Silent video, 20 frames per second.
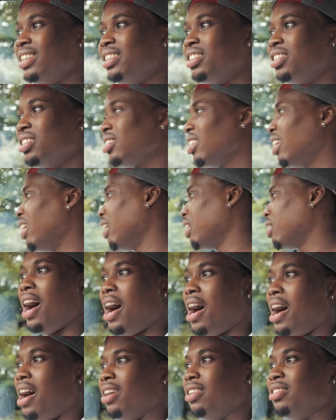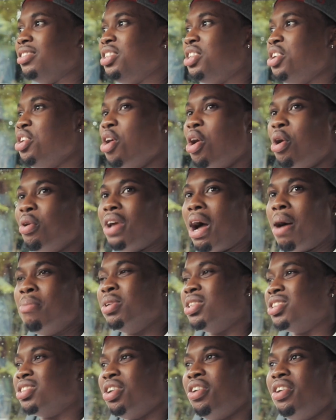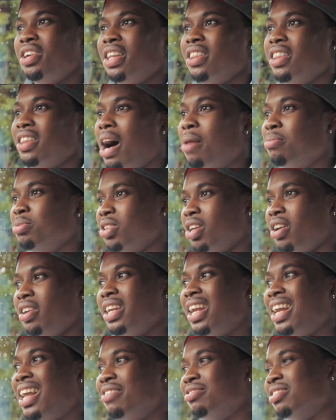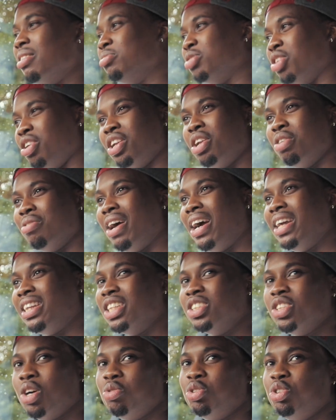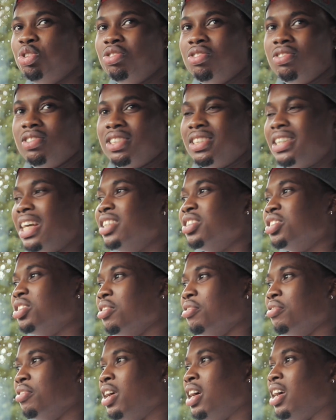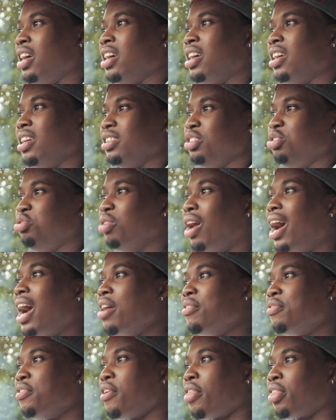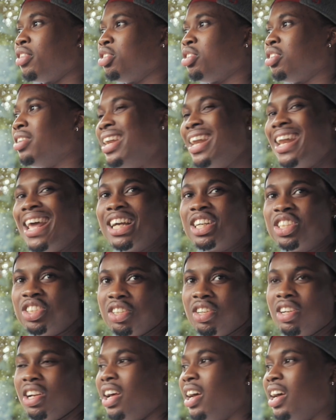It's just like, you know, I'm turning left, I'm turning right. There's no sense of driver connection.